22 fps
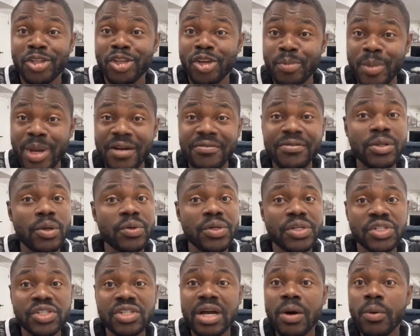You may have
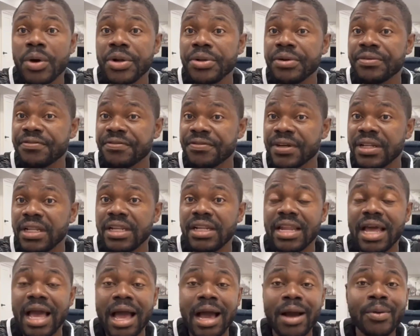noticed that when you're
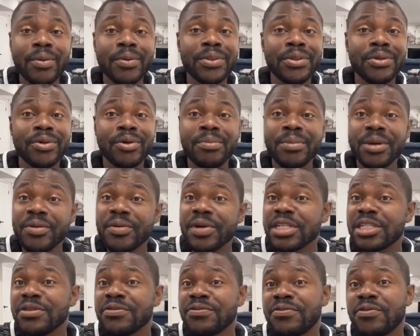filling out your
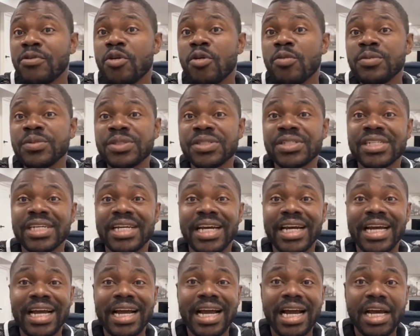immigration forms
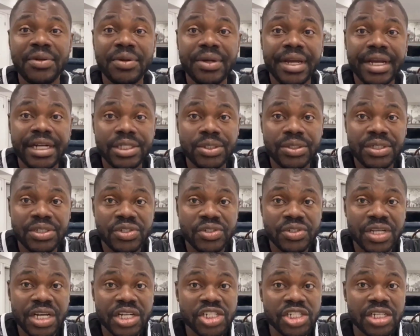and you get to the
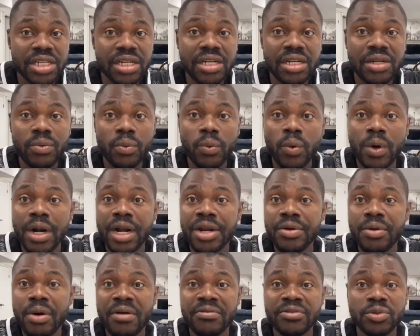section
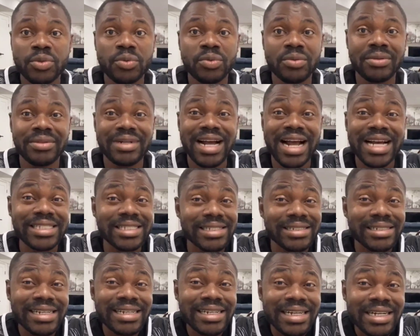where you have to
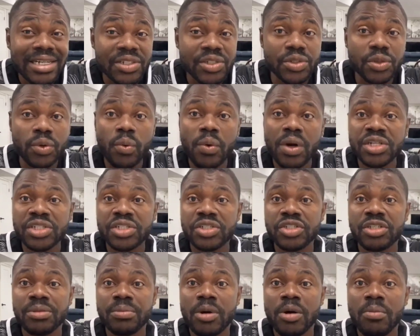ask answer
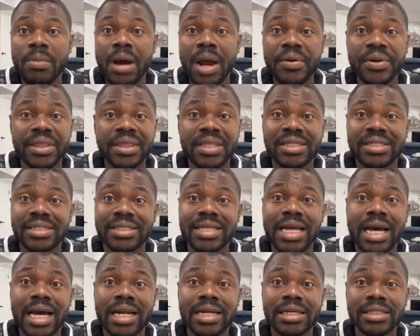questions about marital
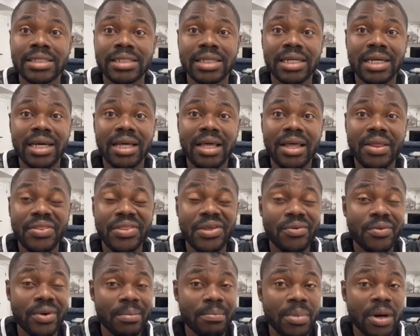status,
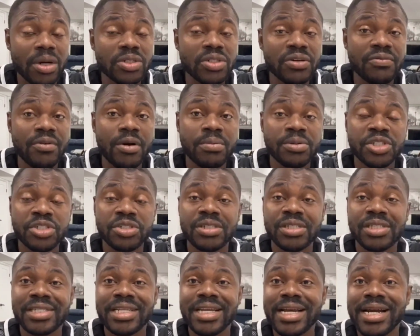there were a bunch of
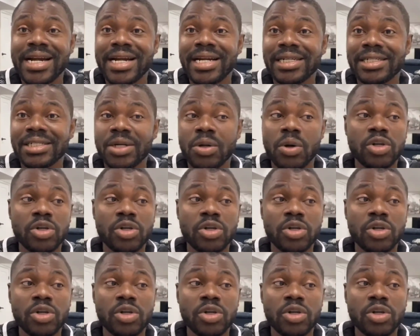options there.